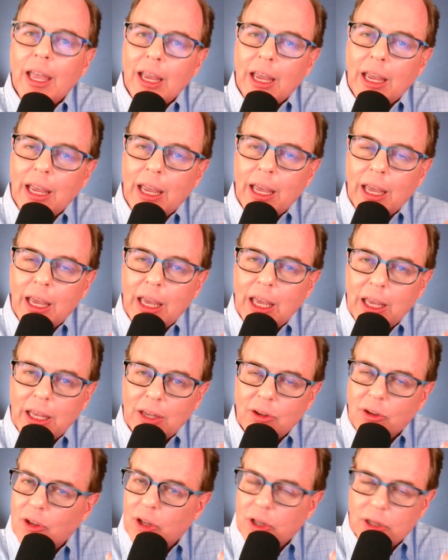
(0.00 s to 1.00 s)

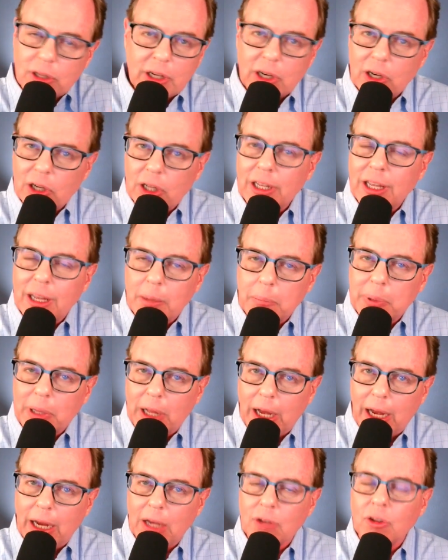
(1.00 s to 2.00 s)
he clearly
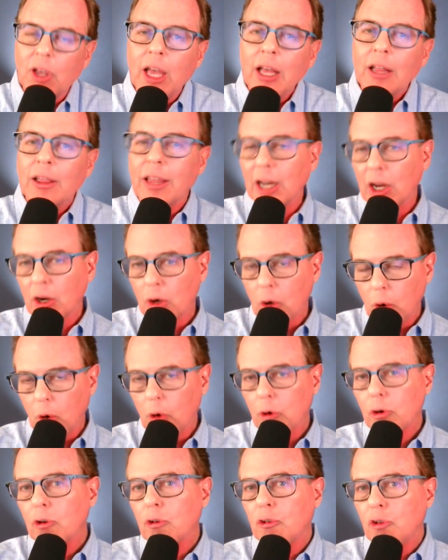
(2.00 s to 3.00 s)
implies that in
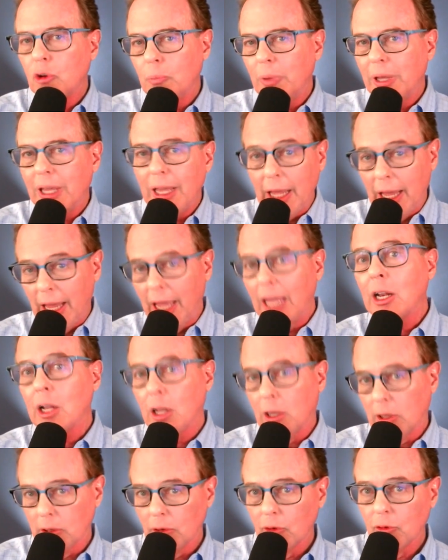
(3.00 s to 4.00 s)
order to be
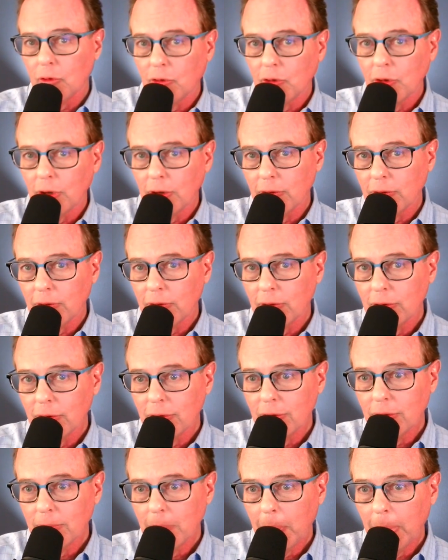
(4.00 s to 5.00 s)
inclusive,
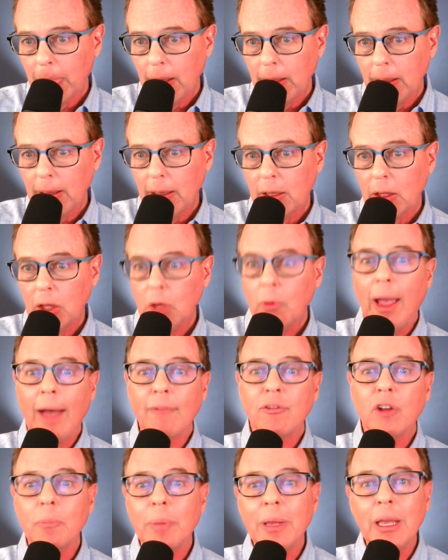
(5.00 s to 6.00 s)
you
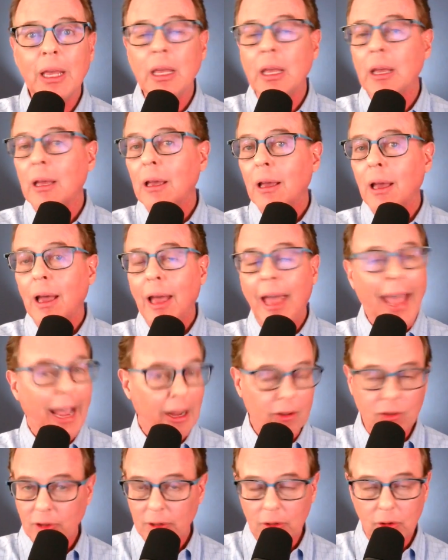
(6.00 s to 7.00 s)
have to be
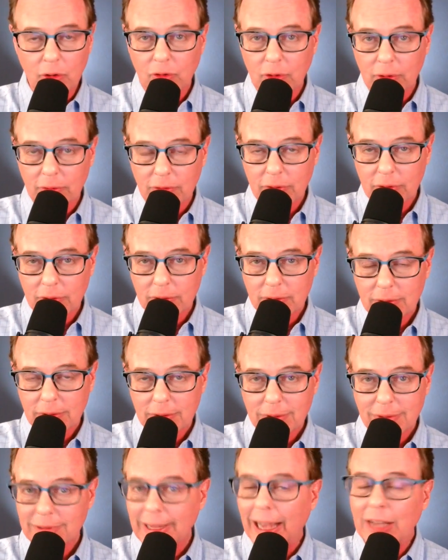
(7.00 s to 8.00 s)
exclusive.
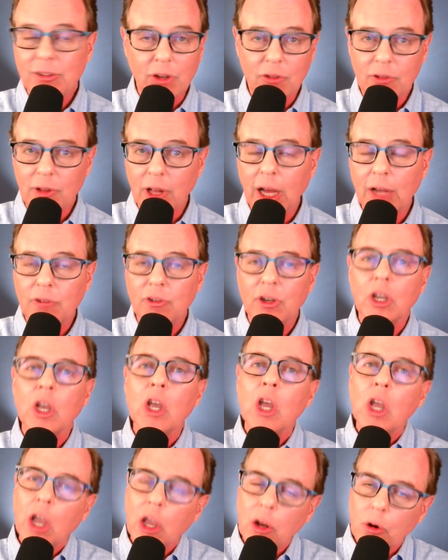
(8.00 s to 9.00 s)
That's his logic.
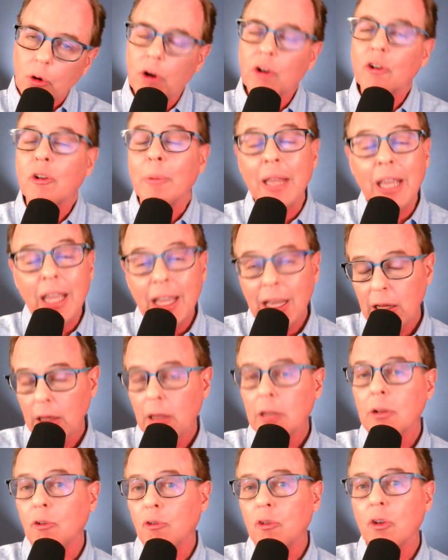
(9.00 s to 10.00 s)
In order to be
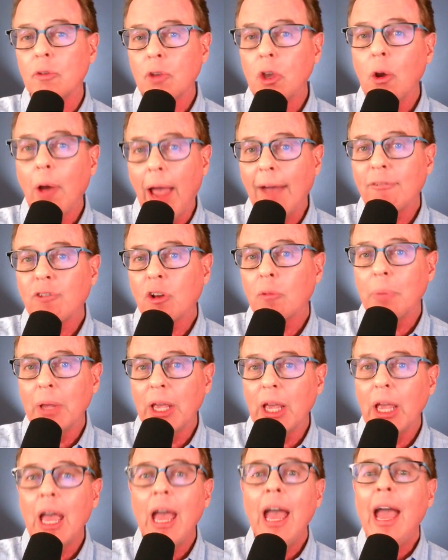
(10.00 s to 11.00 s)
inclusive, you have to
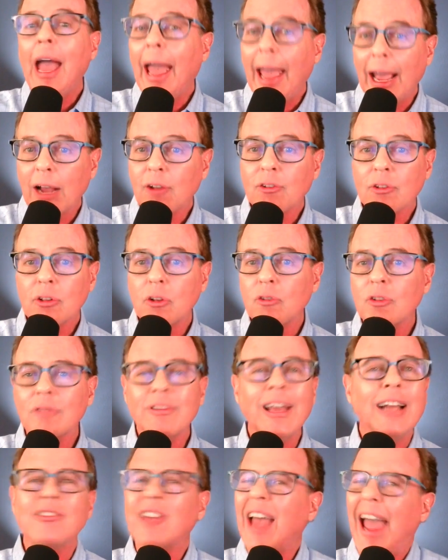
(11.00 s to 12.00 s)
be
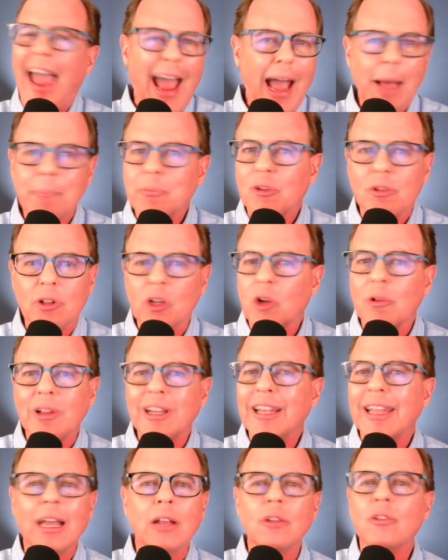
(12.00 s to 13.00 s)
exclusive. That's
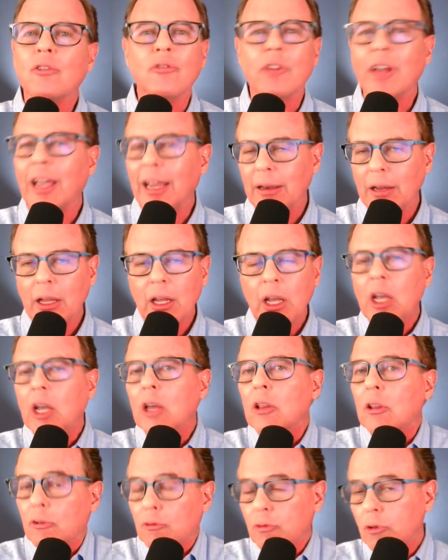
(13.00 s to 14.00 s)
absolutely insane.
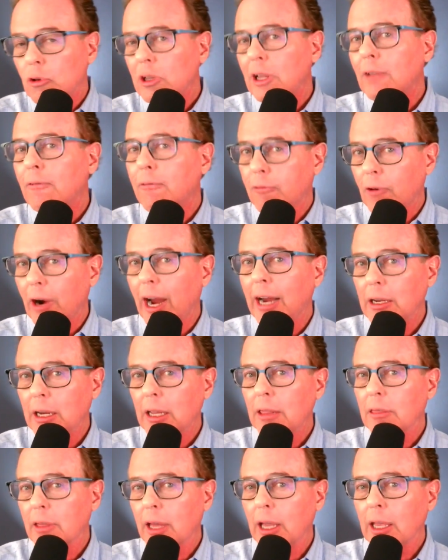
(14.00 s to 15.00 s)
The truly
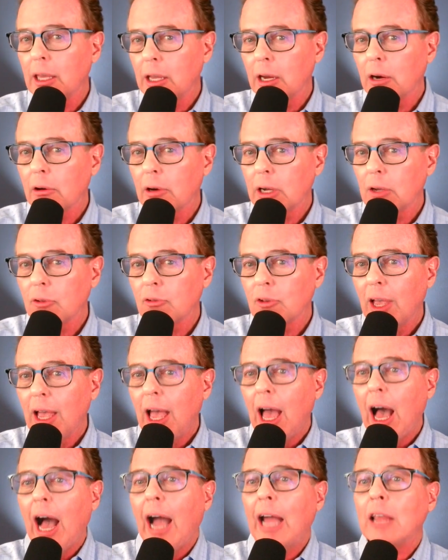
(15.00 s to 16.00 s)
frightening thing here is,
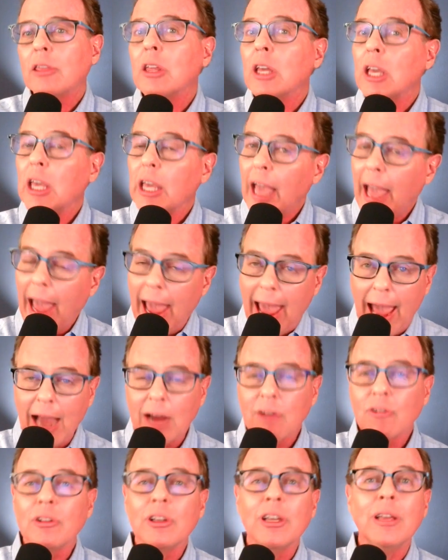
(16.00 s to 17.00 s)
I think he
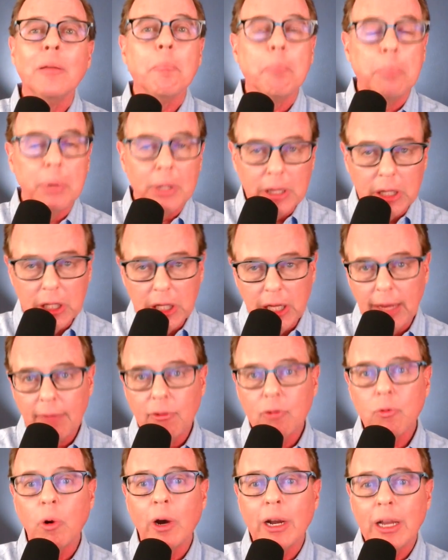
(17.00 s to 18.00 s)
actually
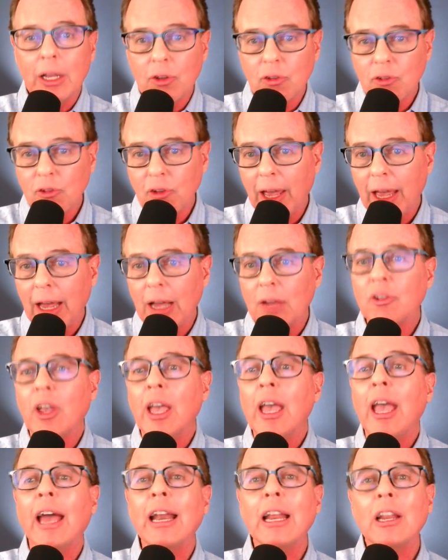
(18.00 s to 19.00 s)
believes what he says,
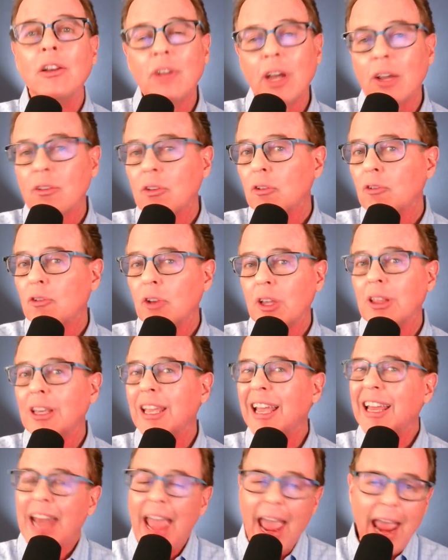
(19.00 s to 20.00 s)
and he doesn't see
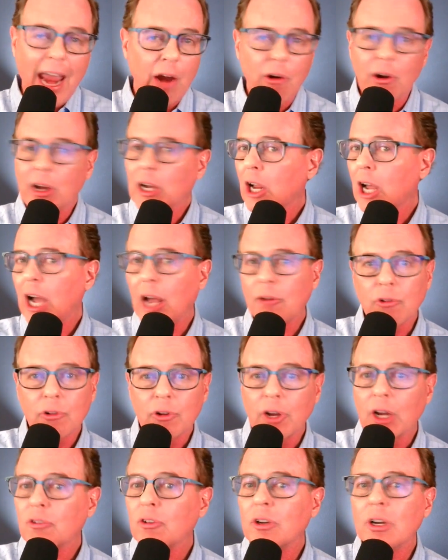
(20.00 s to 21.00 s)
the inherent
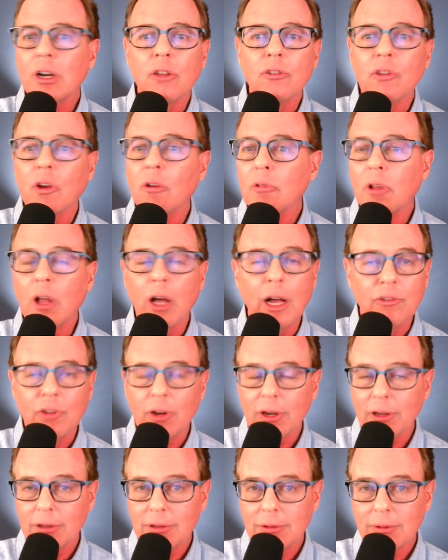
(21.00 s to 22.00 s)
contradiction in his own
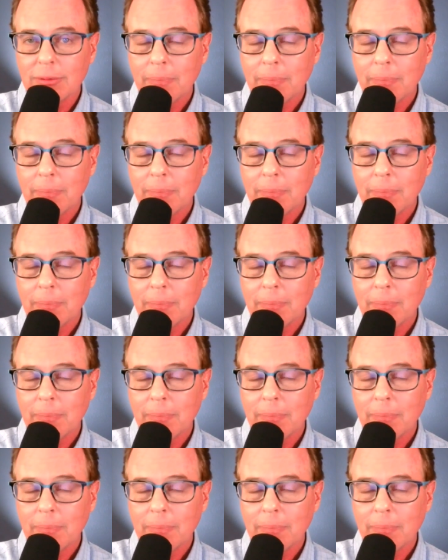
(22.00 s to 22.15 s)
logic.